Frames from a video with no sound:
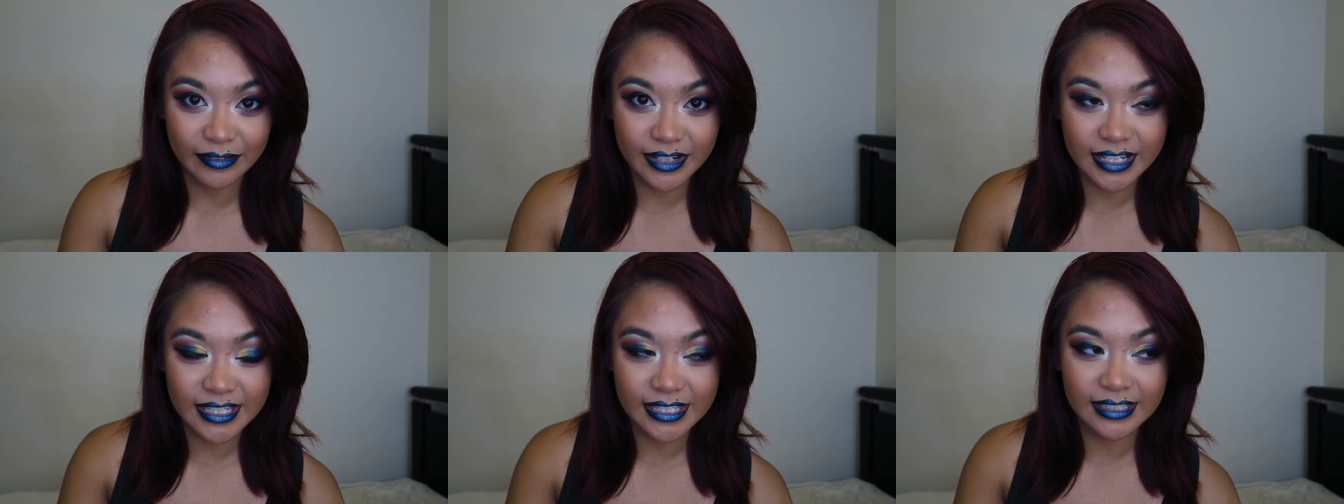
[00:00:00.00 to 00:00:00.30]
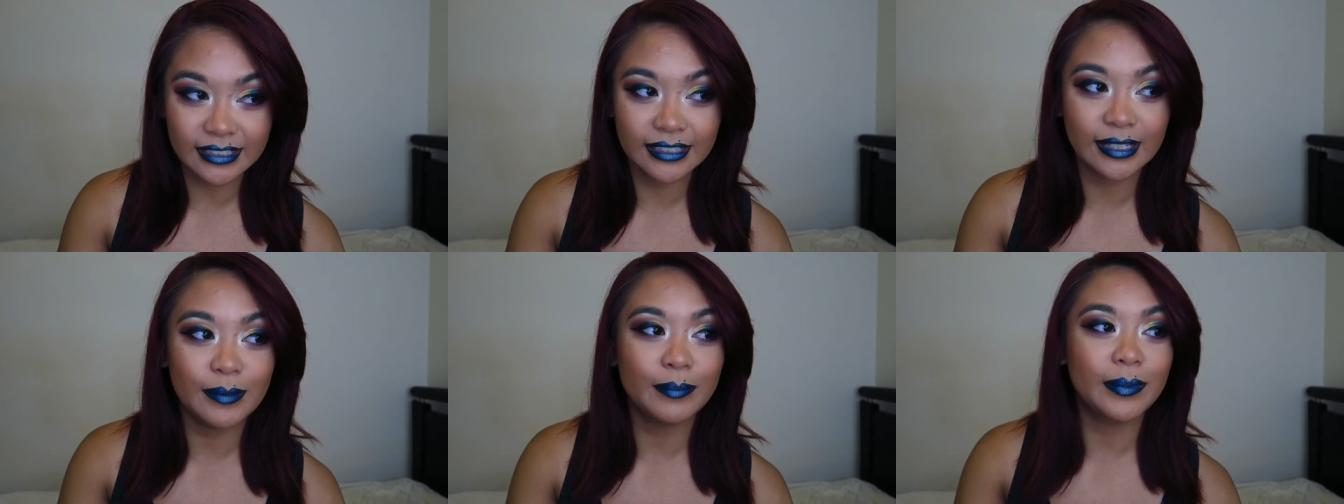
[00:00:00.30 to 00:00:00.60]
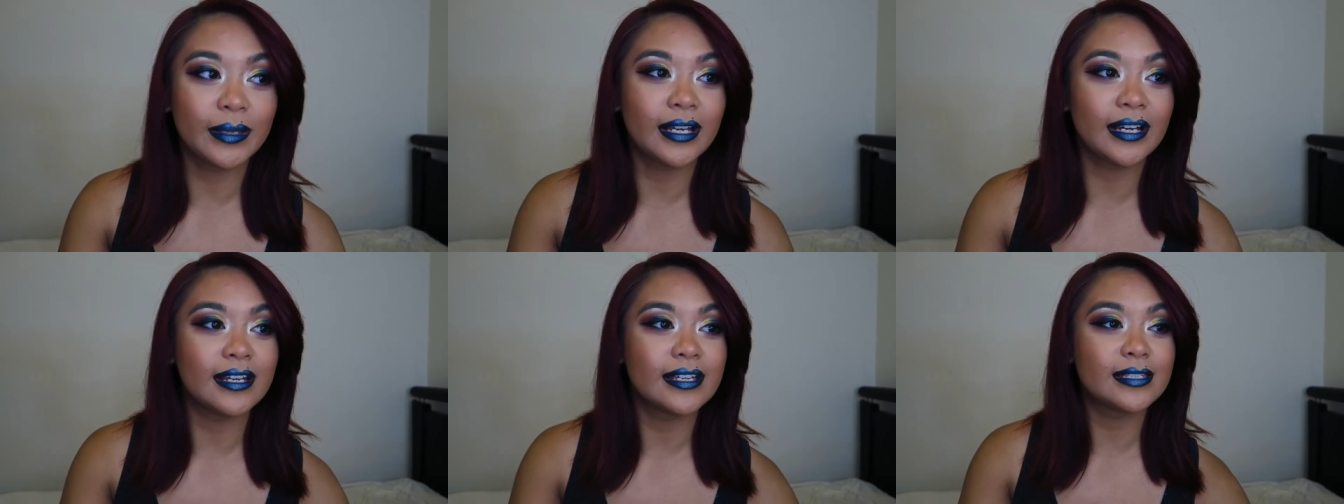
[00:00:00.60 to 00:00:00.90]
recently
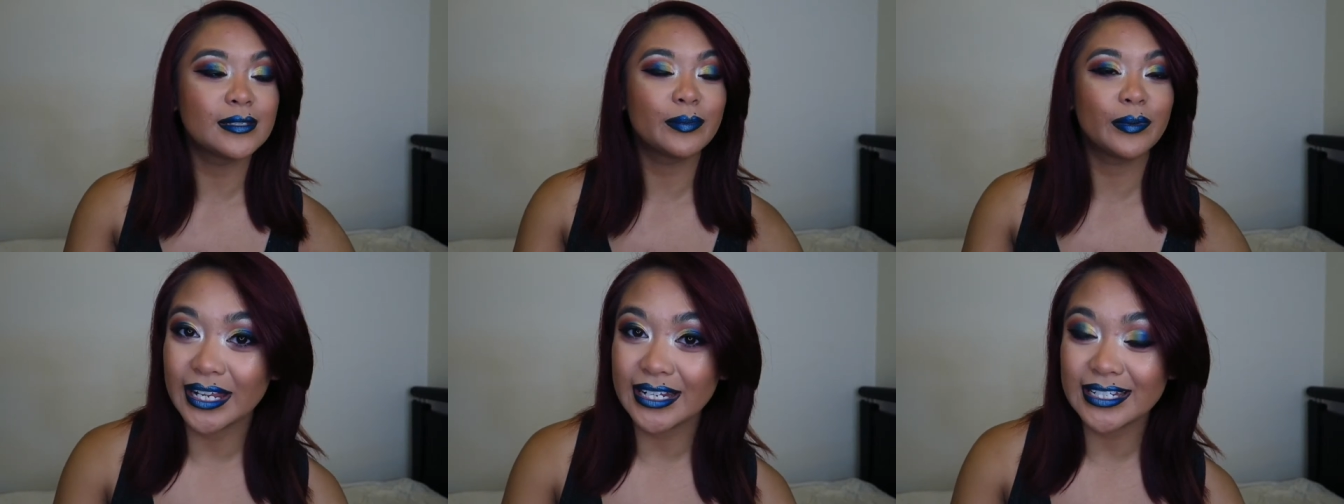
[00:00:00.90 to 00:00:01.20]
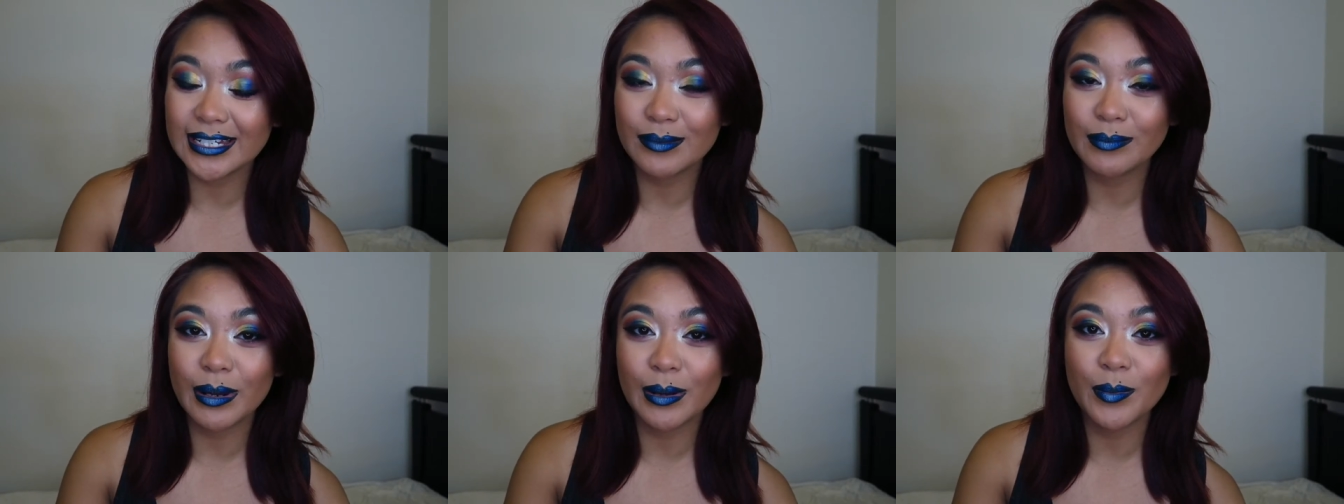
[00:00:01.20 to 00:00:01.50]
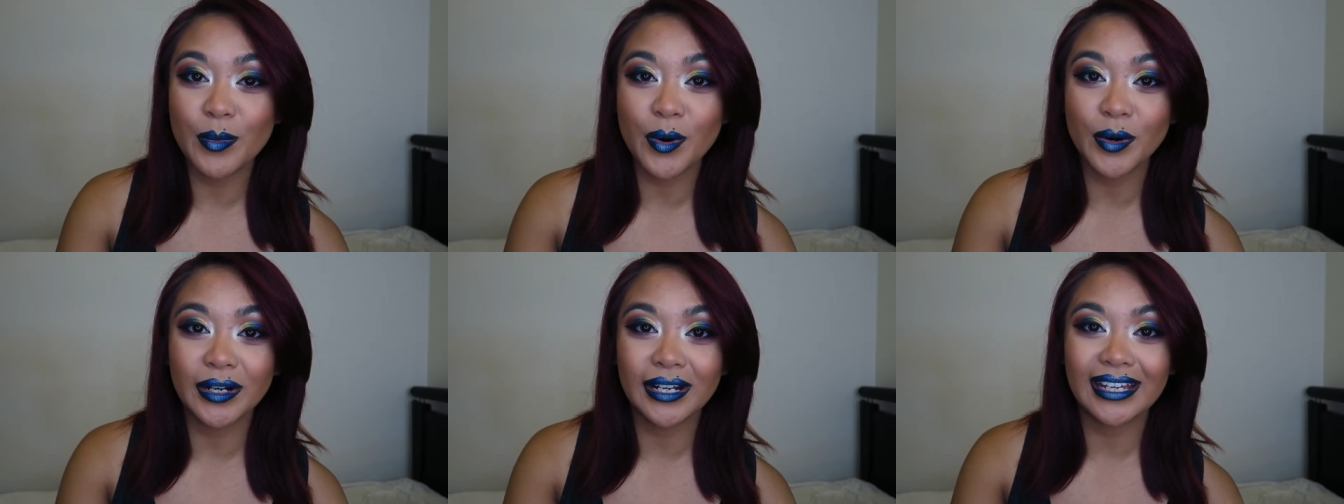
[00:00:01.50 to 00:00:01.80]
because when I did my
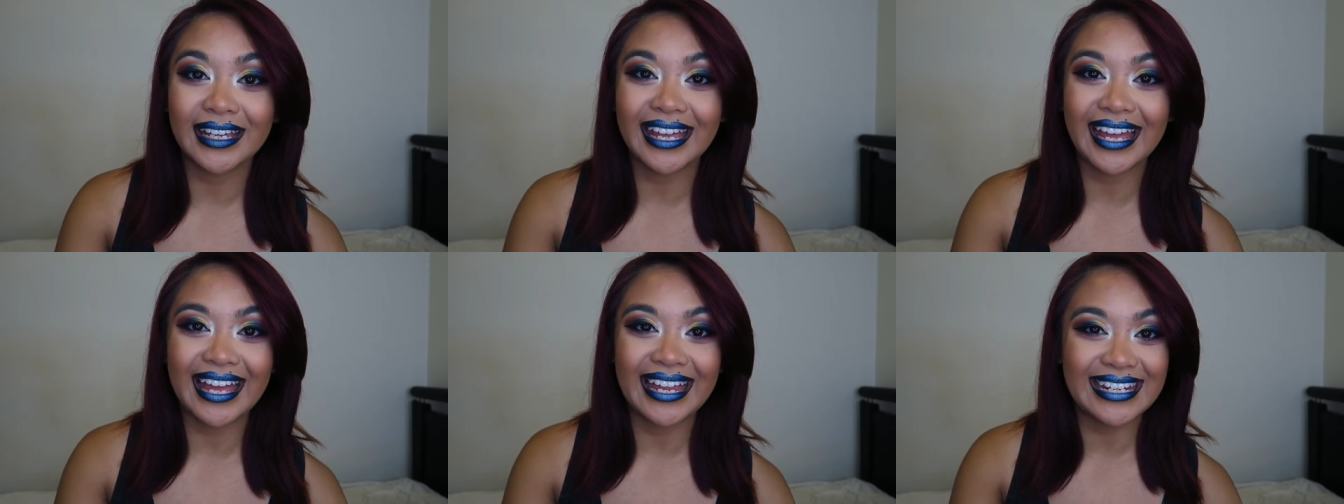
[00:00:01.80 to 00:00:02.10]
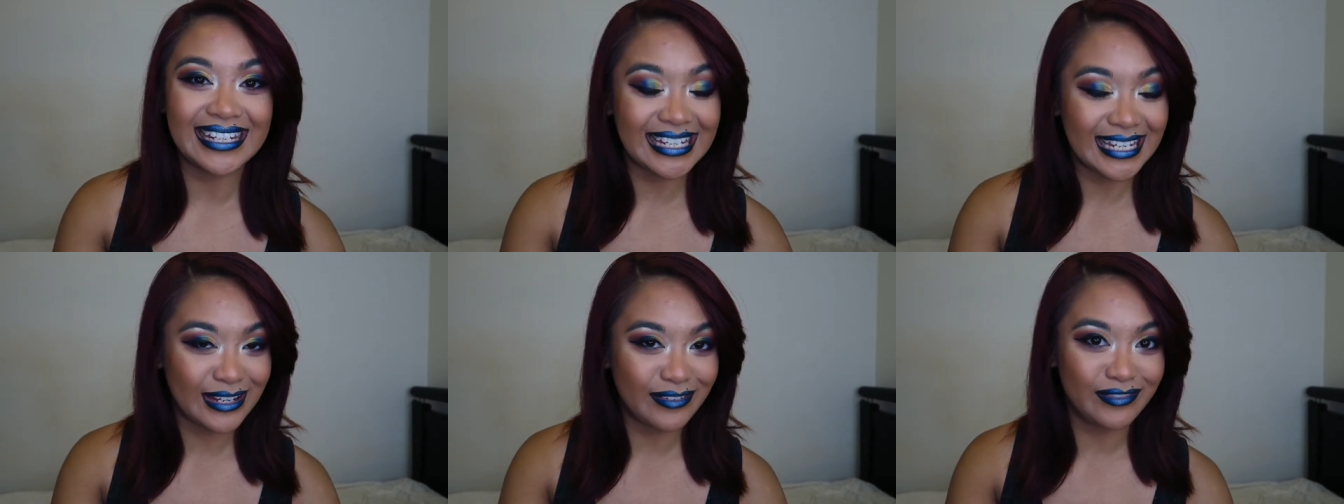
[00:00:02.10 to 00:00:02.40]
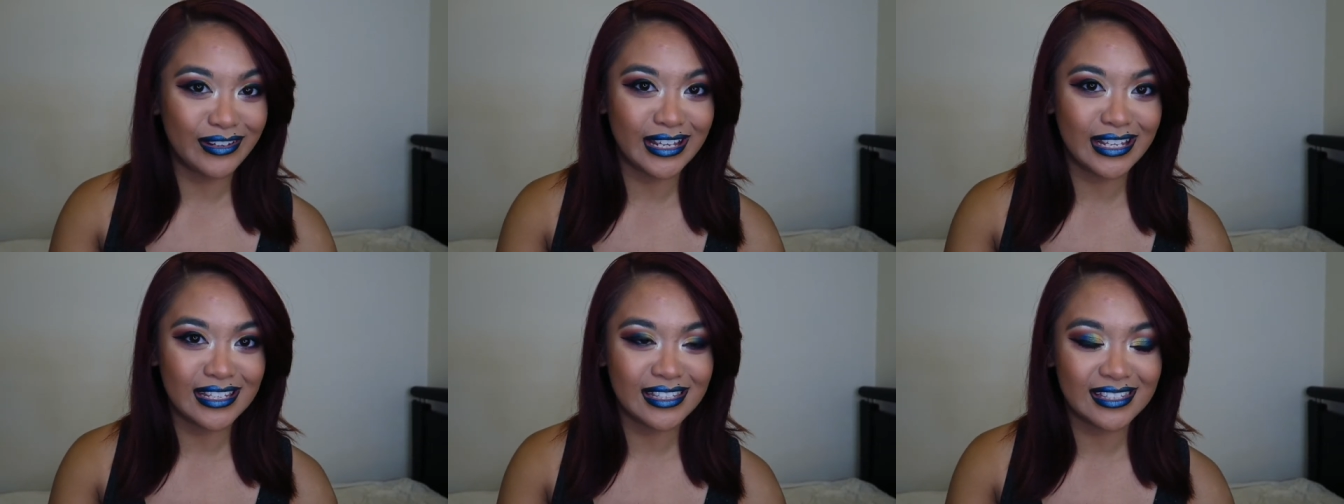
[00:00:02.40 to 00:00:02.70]
morning and
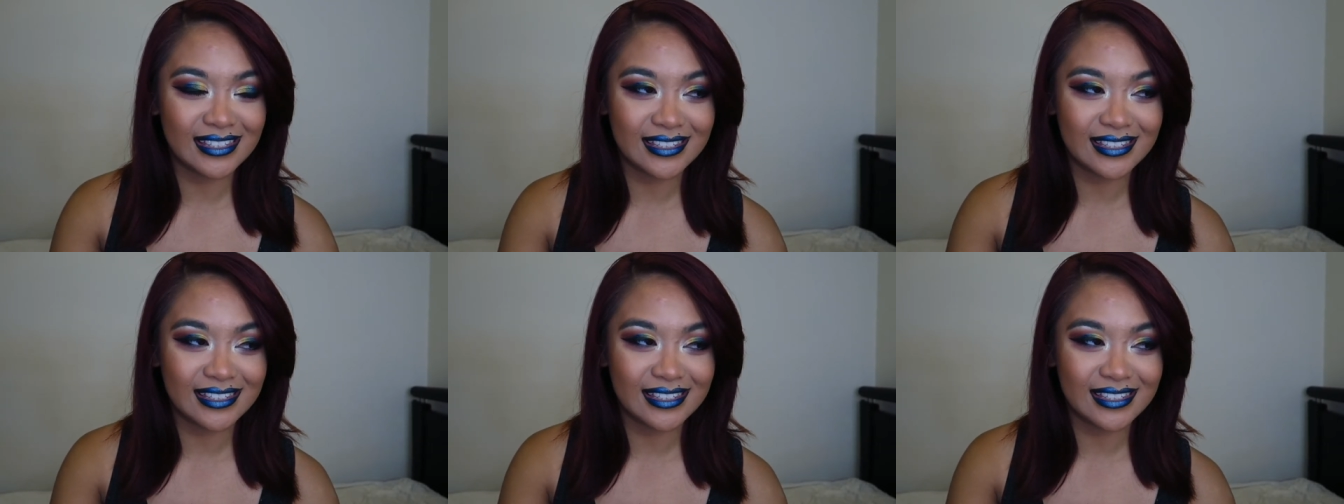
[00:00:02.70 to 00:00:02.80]
evening